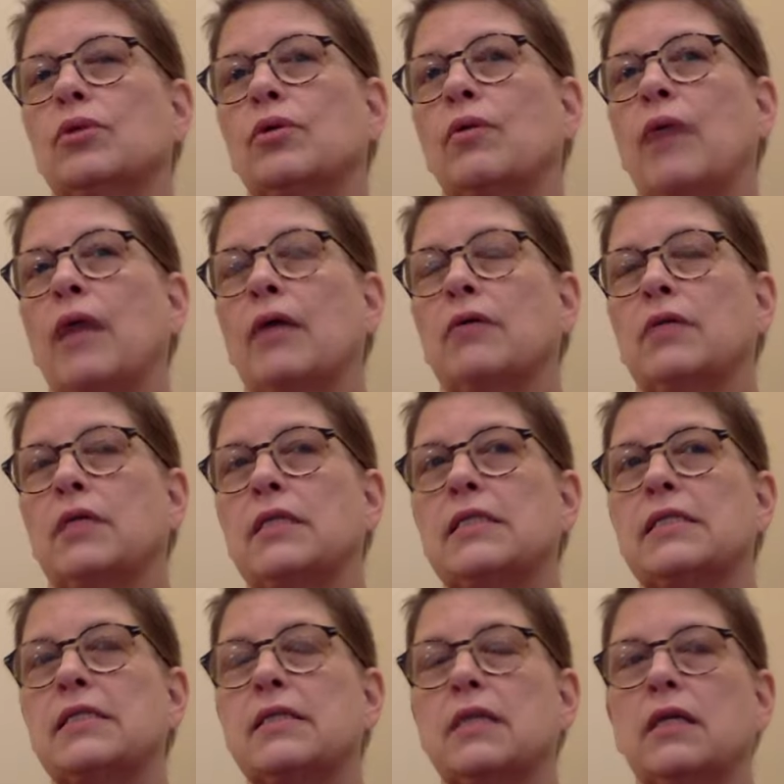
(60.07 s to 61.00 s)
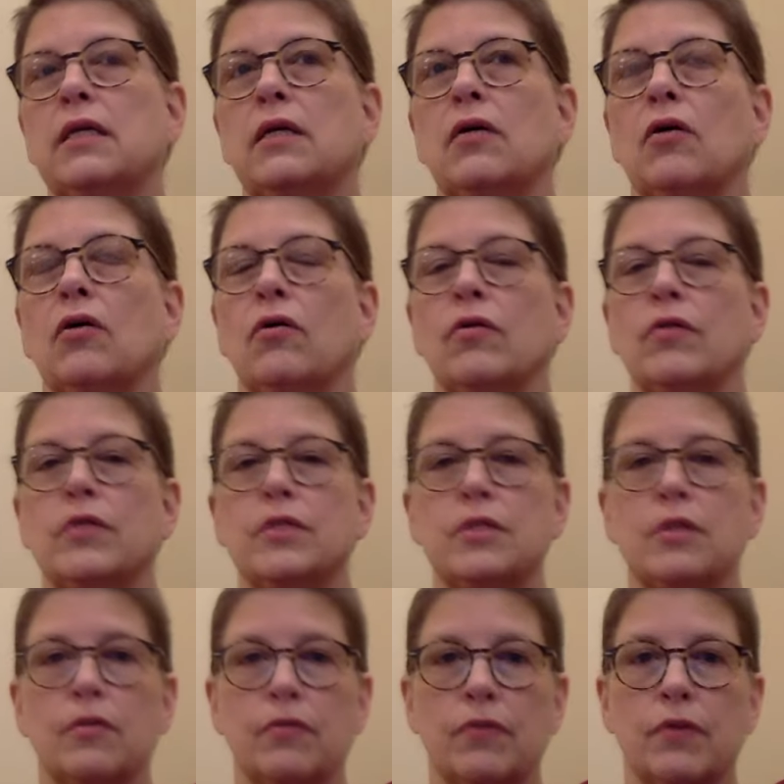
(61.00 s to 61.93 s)
around and see all the
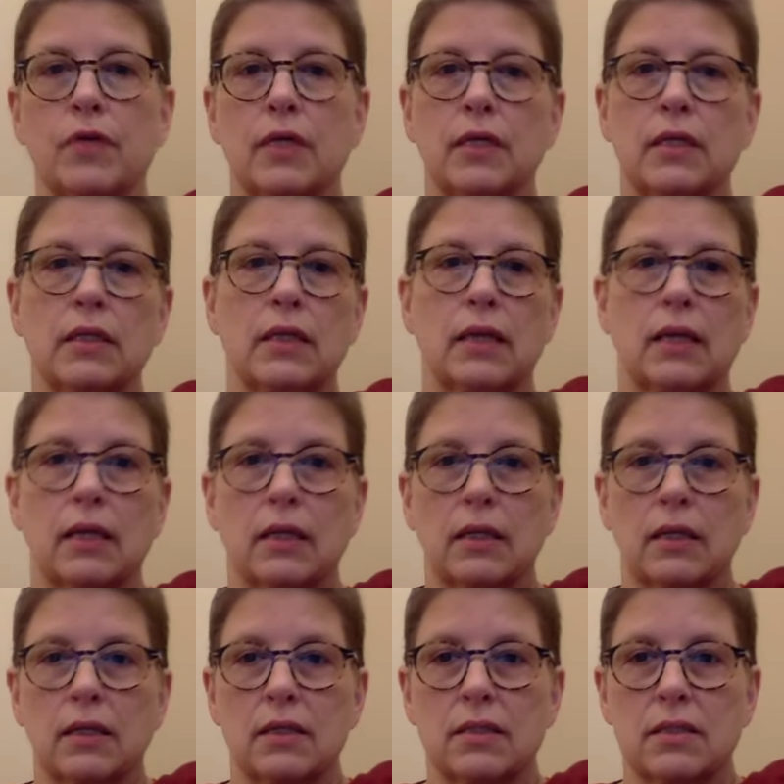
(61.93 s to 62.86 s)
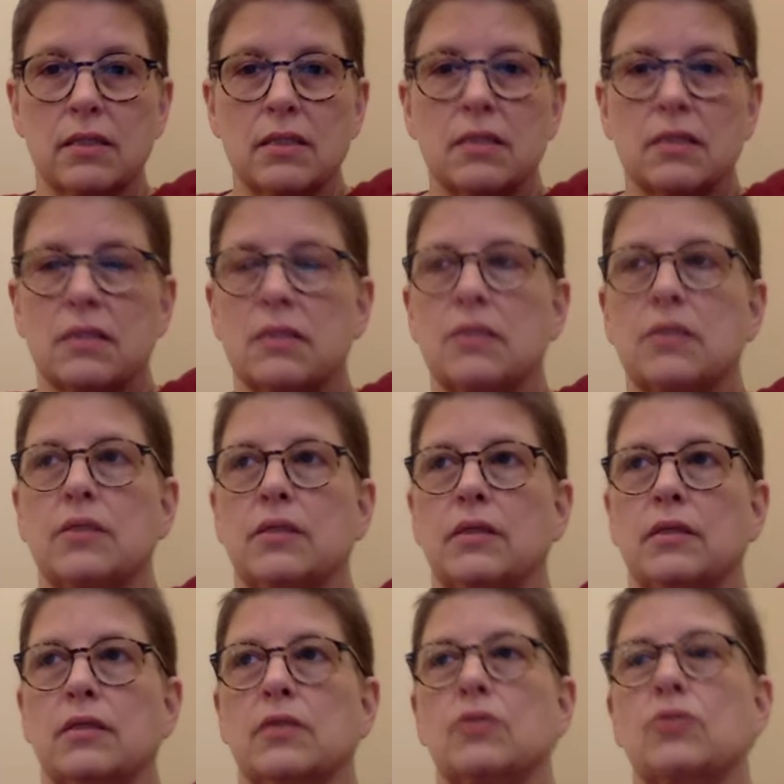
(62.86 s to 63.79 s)
suffering that exists in
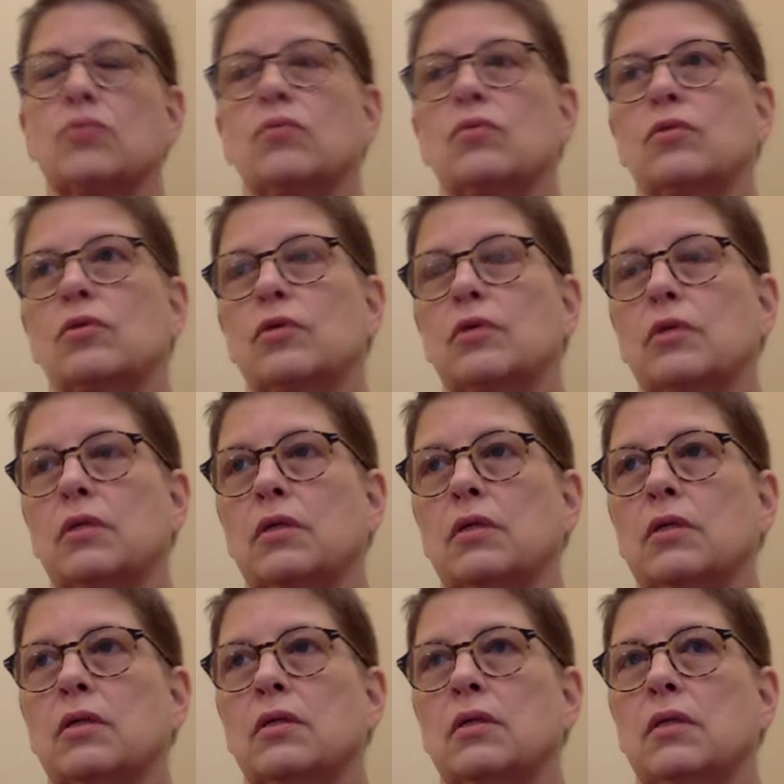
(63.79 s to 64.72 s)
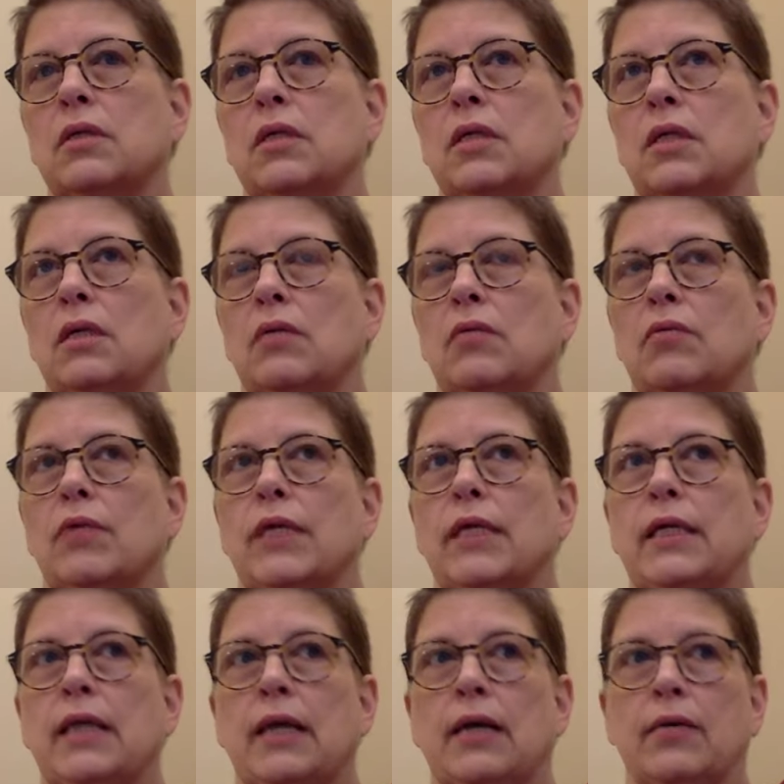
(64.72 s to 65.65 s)
this world. Right
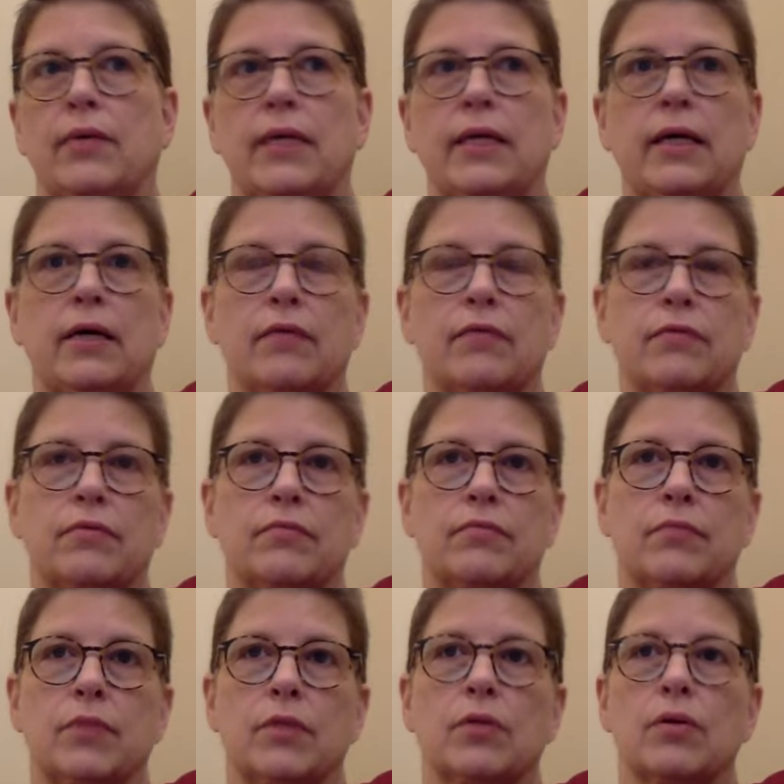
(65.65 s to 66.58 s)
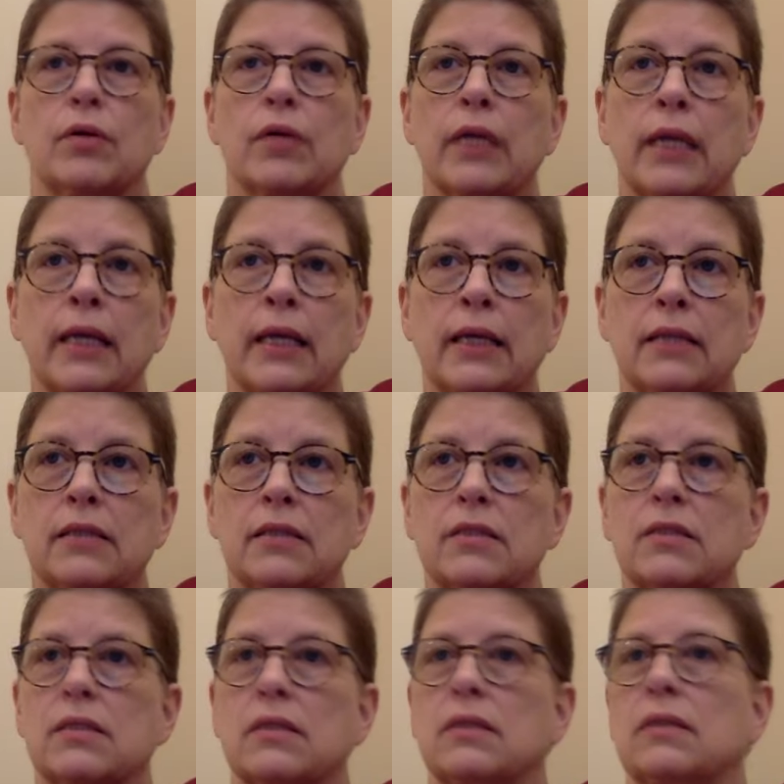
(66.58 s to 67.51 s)
now, we have the
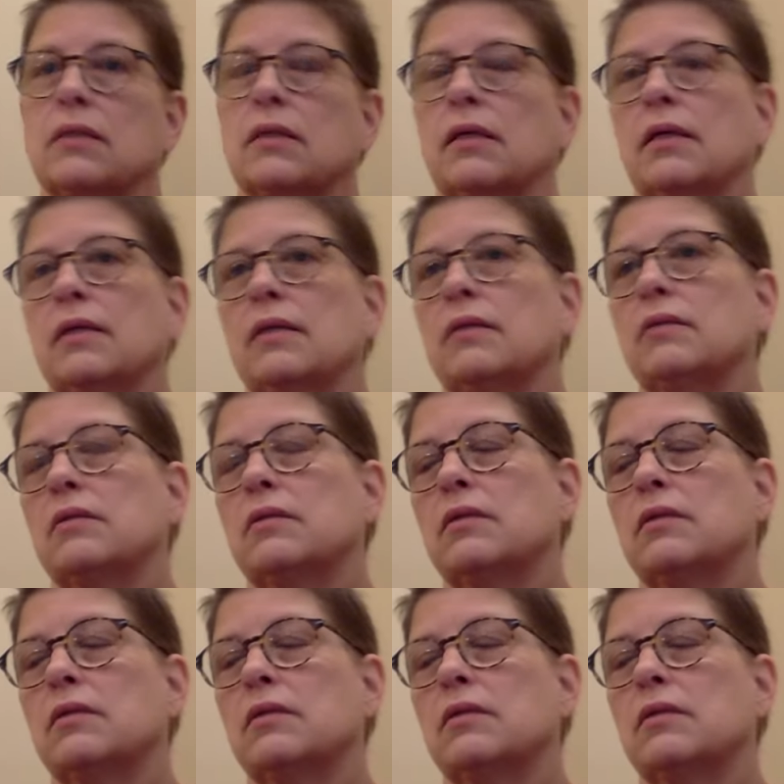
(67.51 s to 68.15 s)
hurricanes and